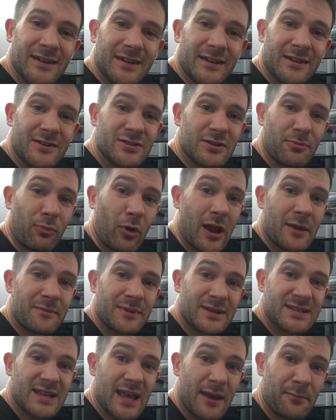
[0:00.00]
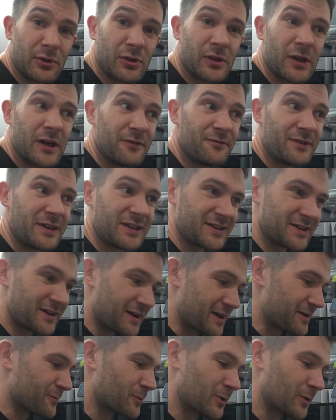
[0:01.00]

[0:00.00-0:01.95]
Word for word: here's a prime example of it not